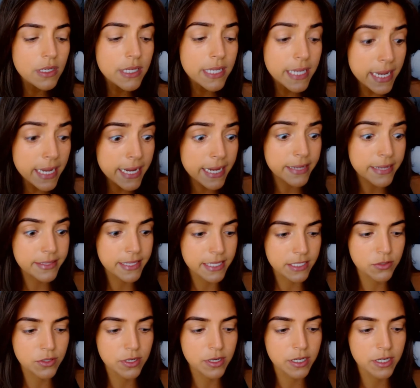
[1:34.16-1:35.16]
yeah,
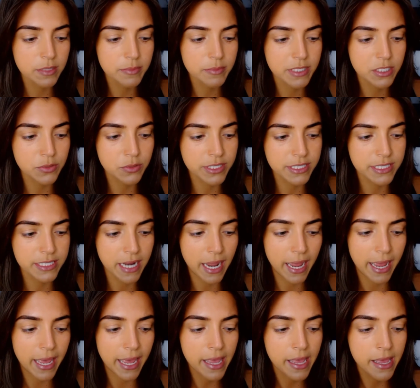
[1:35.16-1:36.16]
that's what I'm going to be doing
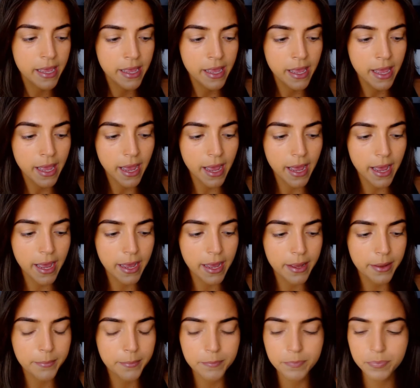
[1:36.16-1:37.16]
today.
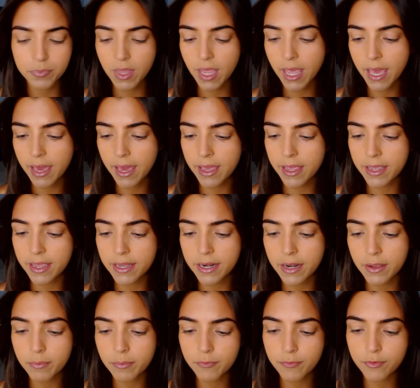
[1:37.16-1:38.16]
And
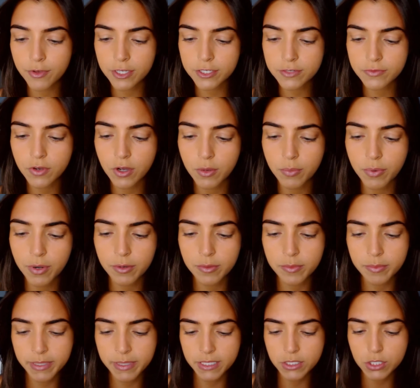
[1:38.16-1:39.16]
first of all, I'll
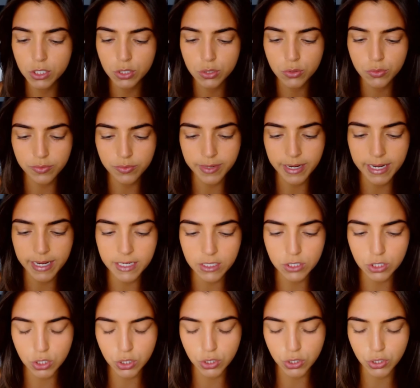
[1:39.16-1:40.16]
probably just
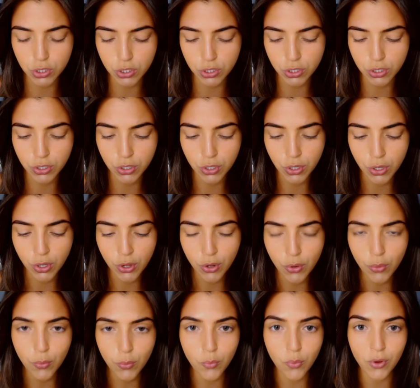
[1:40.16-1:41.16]
read you
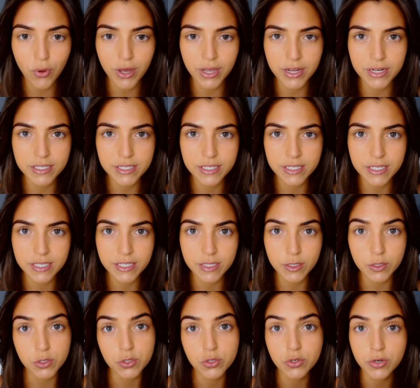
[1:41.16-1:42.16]
what
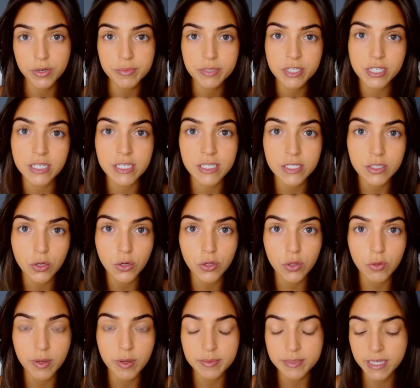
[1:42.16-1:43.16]
the description is
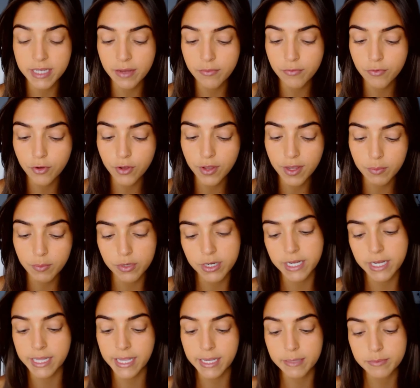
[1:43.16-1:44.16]
on the website for you and what
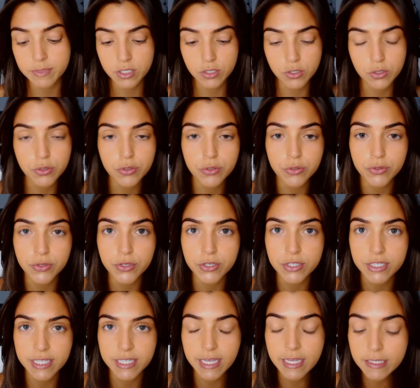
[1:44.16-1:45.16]
it claims to do and all
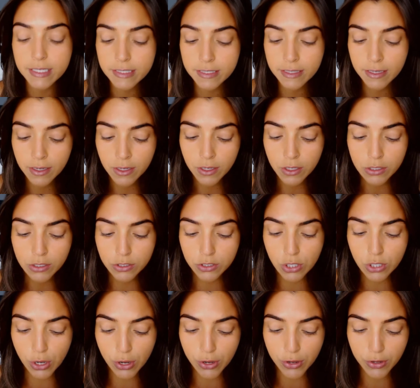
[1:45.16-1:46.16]
those things.
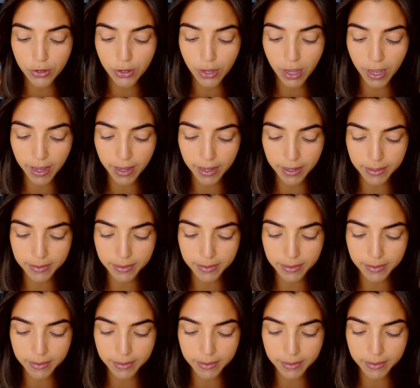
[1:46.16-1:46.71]
So it